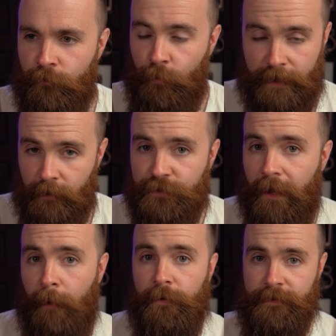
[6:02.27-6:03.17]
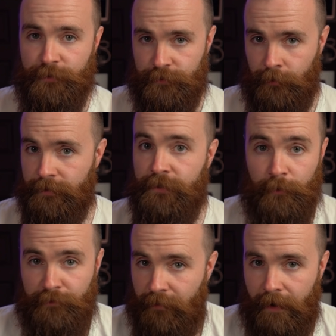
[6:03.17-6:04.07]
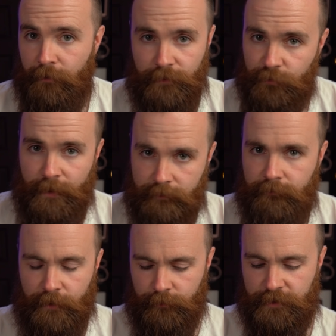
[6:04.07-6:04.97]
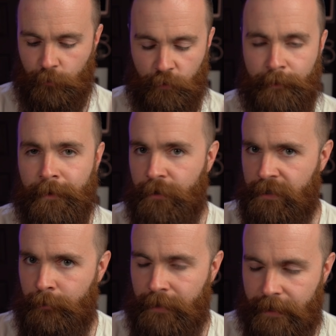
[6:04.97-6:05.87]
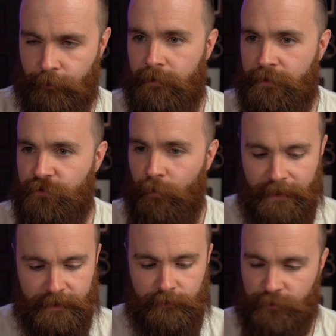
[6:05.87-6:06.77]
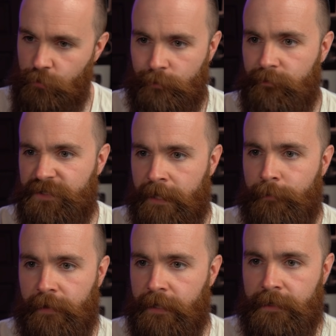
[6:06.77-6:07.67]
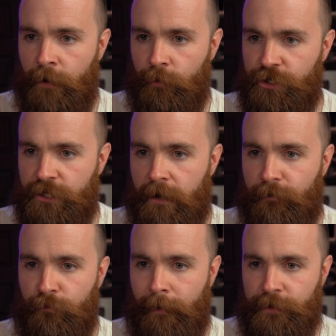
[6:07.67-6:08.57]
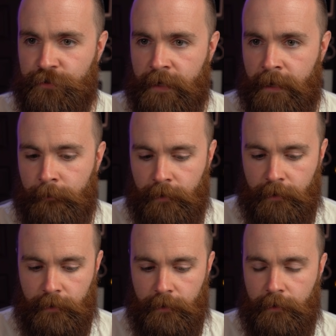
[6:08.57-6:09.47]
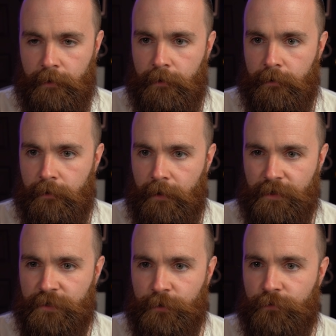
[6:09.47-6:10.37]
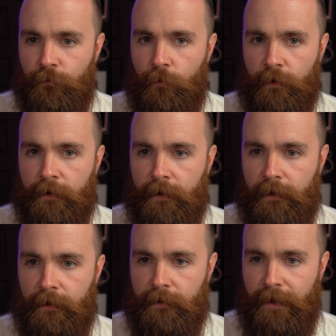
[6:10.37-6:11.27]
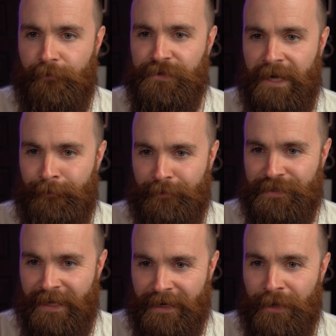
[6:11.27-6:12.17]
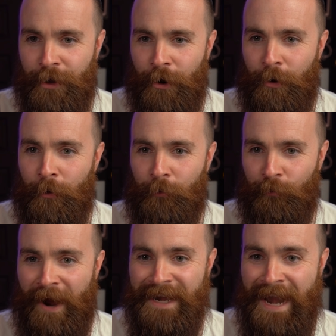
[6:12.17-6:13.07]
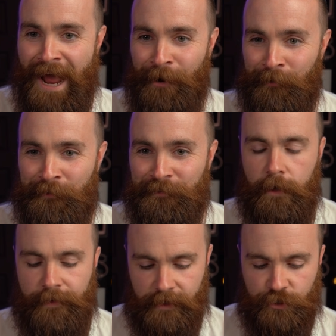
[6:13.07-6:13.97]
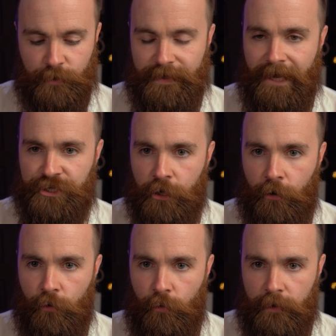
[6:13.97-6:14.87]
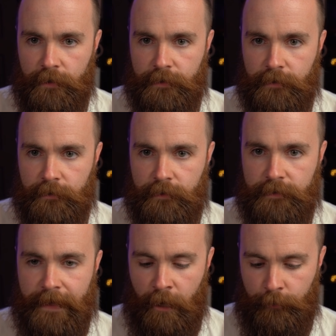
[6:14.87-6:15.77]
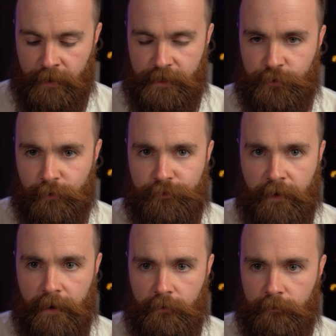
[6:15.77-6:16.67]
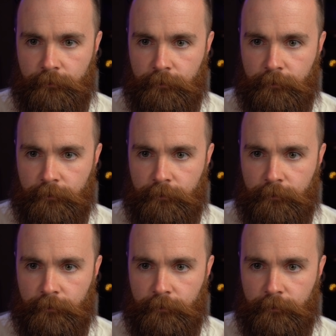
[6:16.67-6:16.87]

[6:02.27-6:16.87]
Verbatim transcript: We can also output these results to a file so we can, you know, store them and look at them later. Twint, we'll do the same thing. NetworkChuck for my username. I'll search for every time I've said right now. And then I'll do a dash O to output it to a file.